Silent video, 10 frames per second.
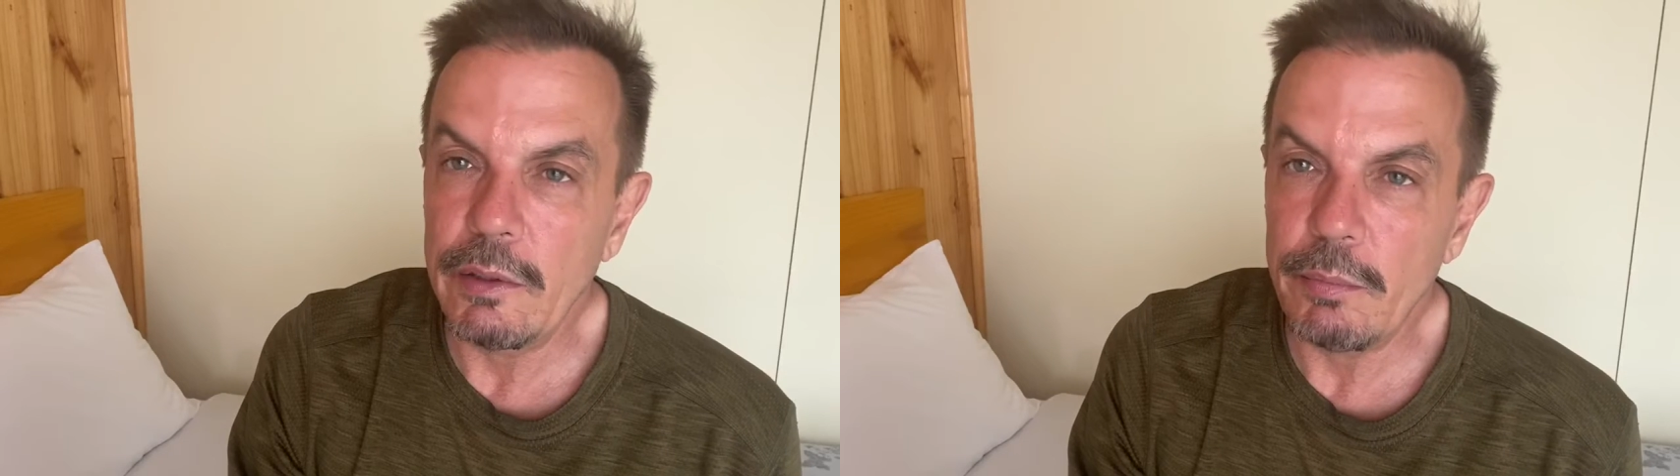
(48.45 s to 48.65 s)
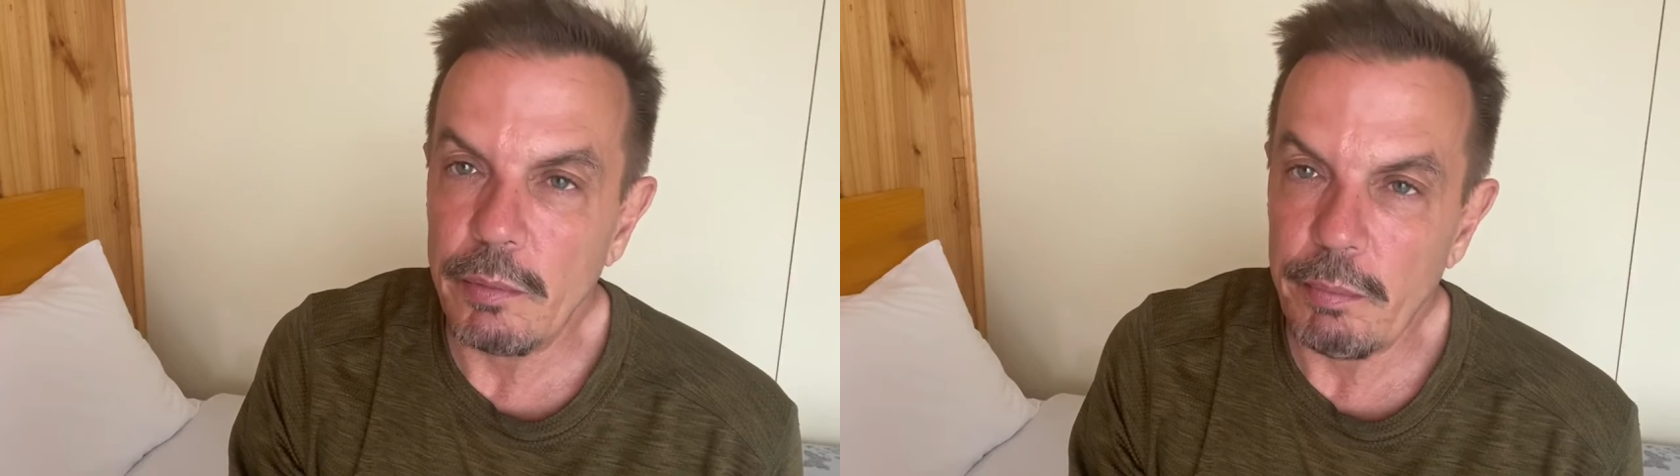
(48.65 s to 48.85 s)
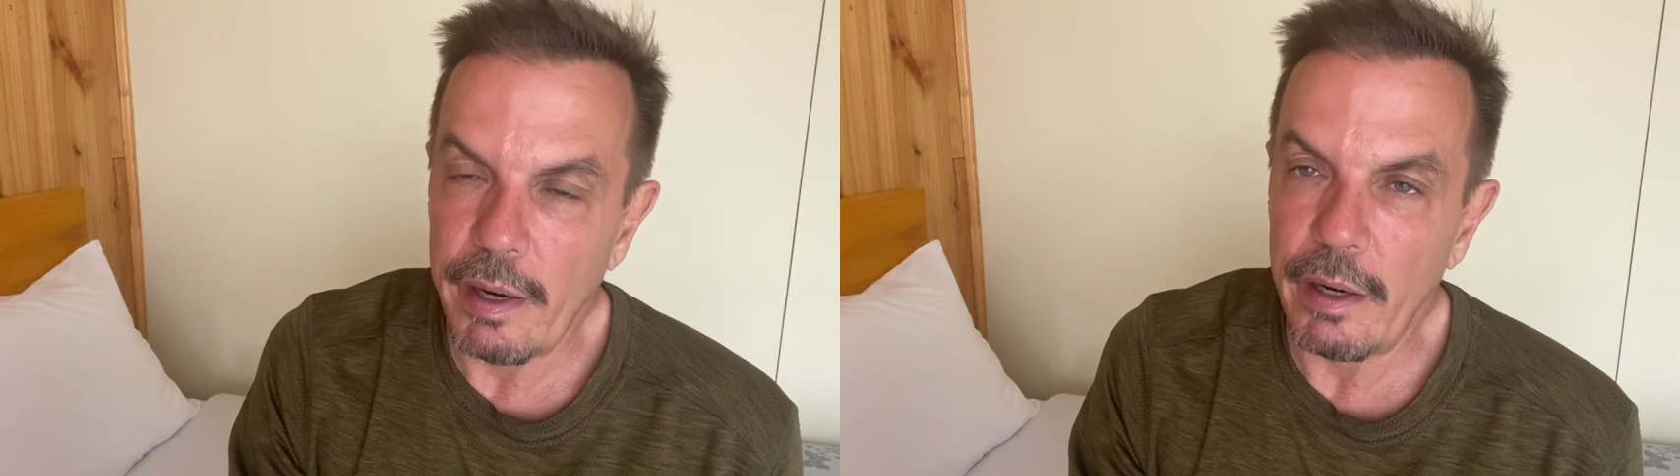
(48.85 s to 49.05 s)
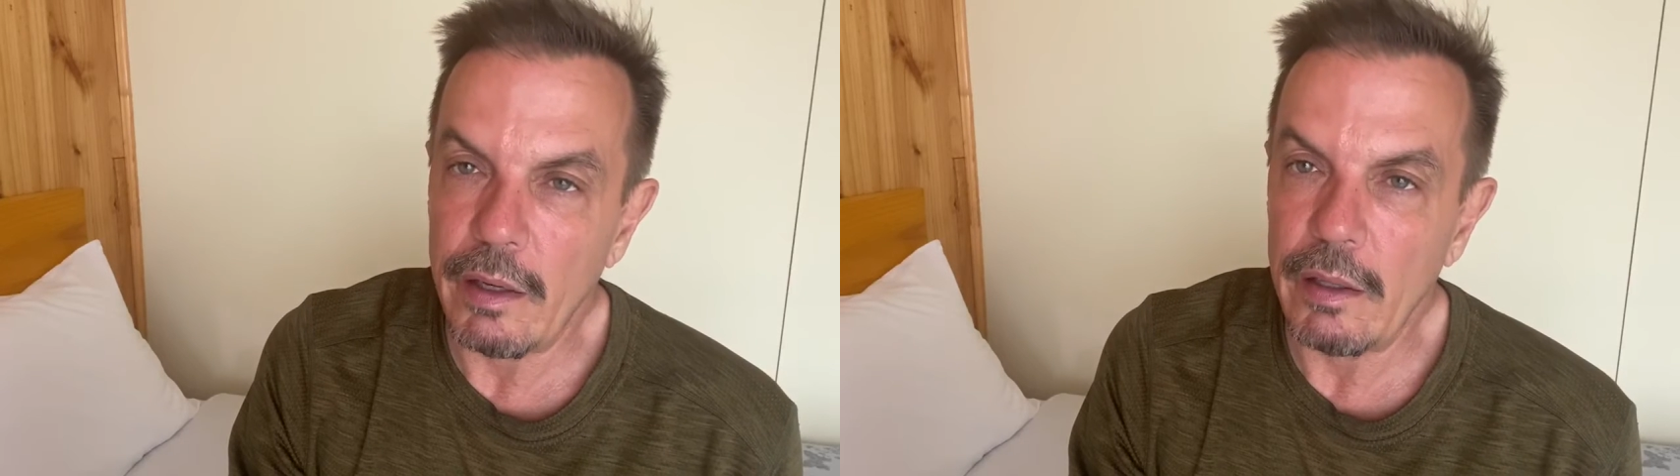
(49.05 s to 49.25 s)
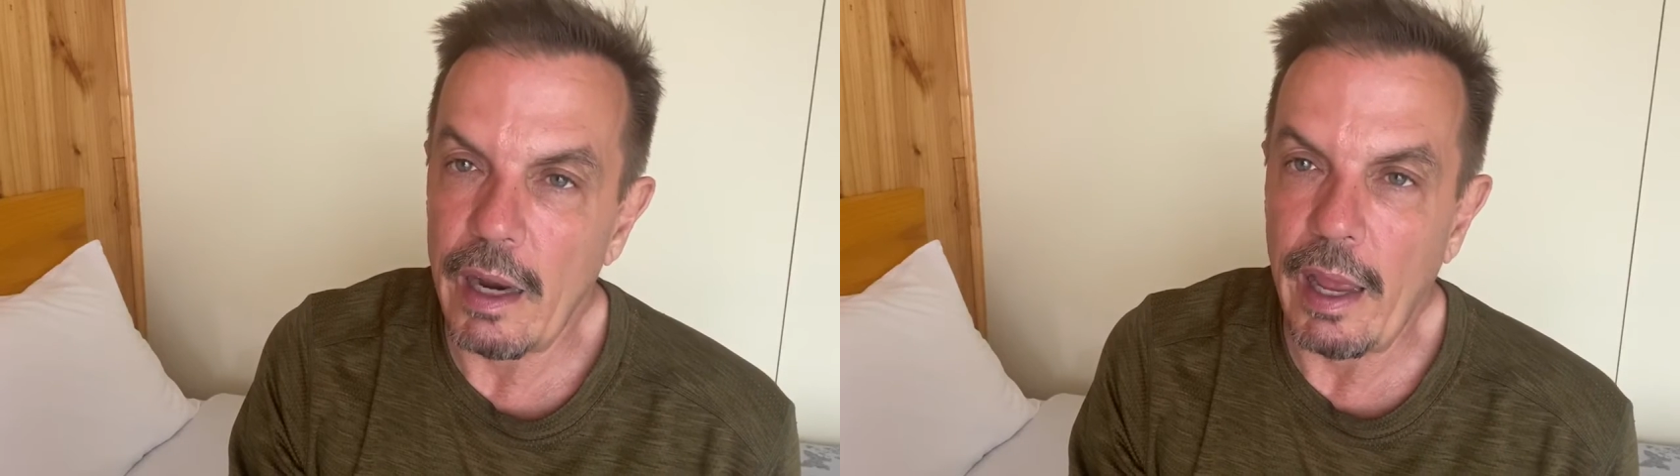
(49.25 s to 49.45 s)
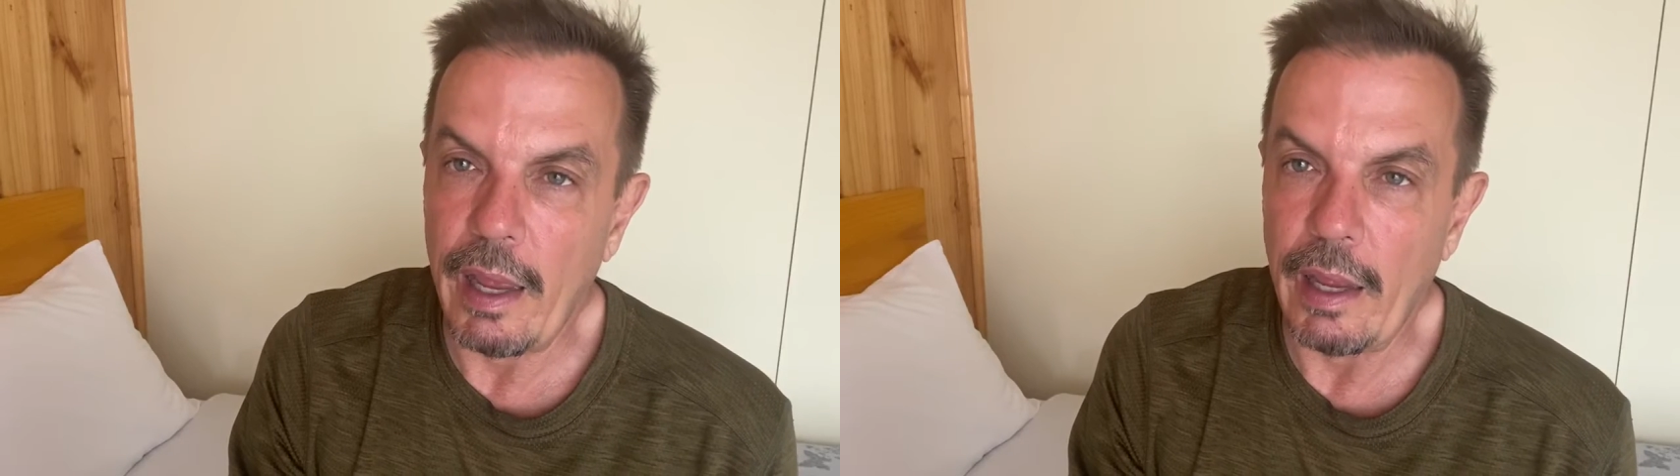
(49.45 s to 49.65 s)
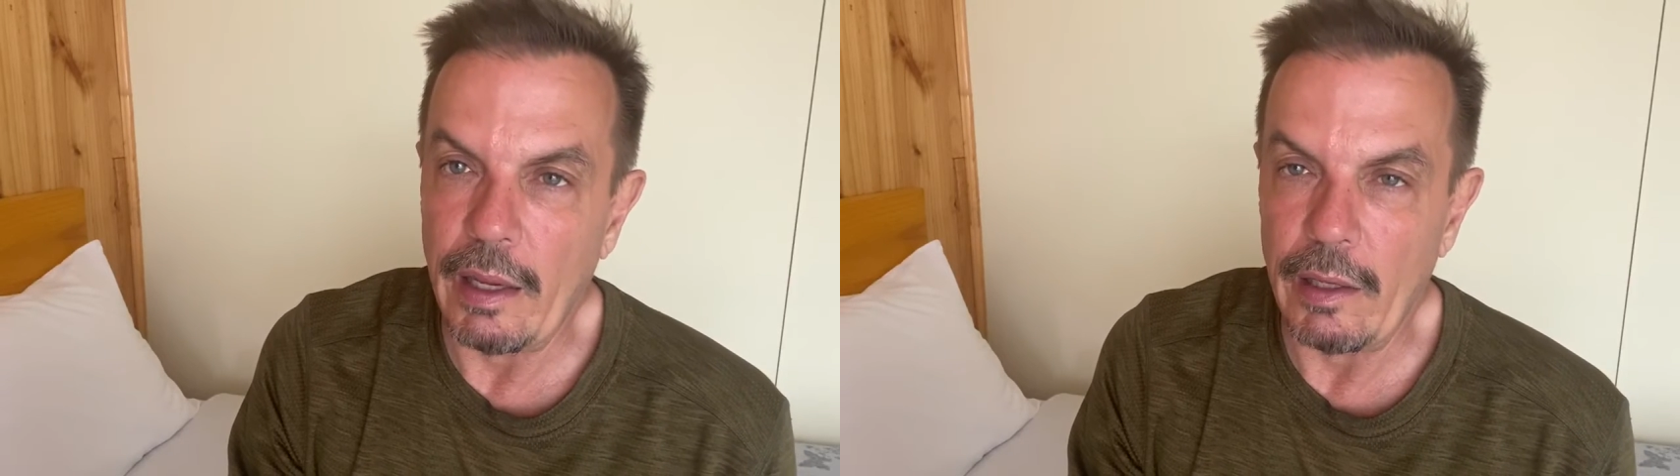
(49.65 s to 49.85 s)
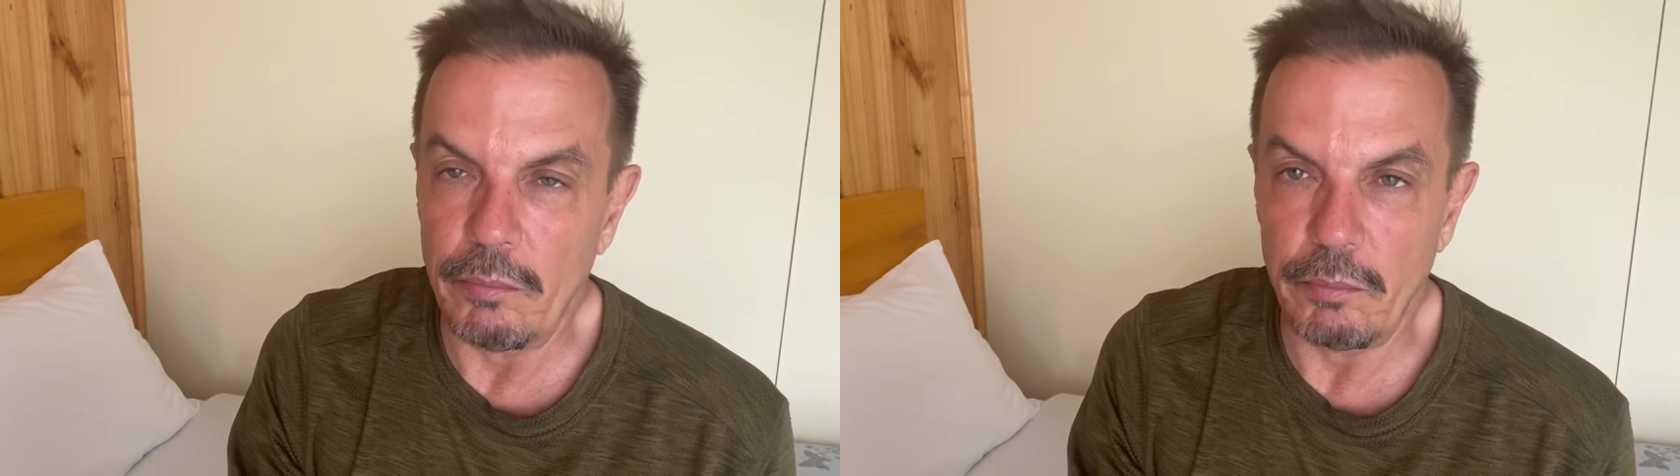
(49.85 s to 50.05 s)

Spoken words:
prepare a